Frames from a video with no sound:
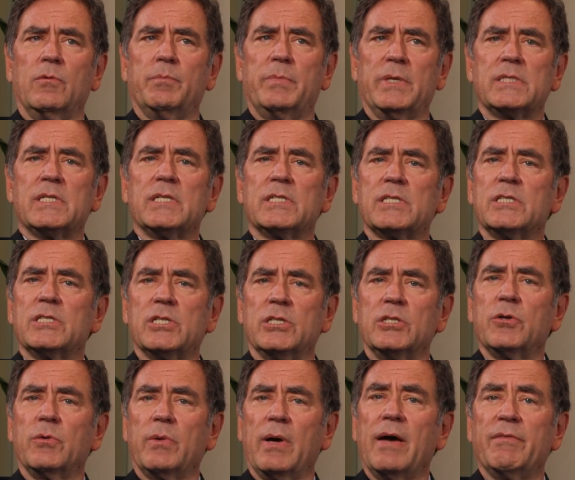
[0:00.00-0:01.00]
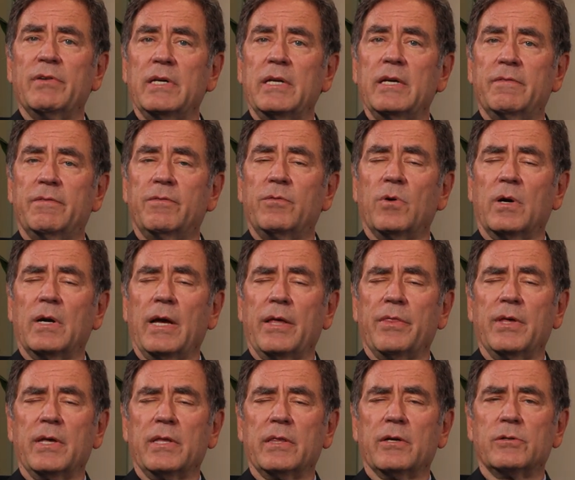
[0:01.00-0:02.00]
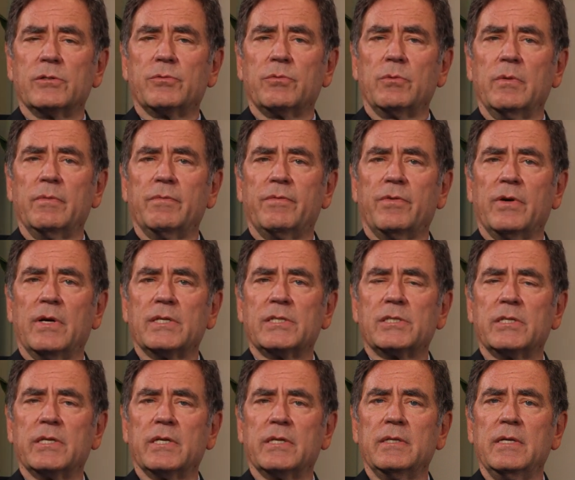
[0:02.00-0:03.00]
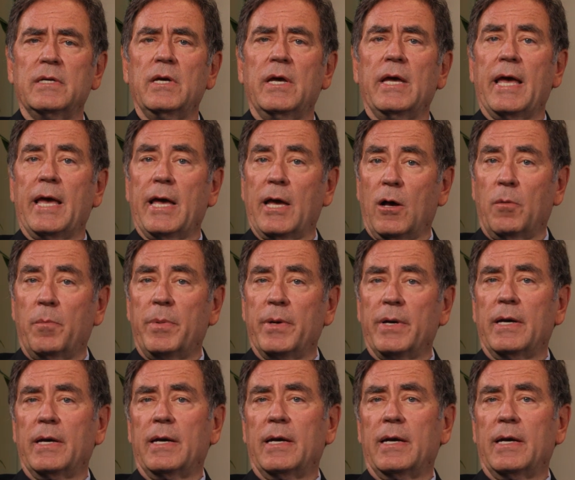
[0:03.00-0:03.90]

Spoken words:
businesses that do have a need for it, I think there's room for us to help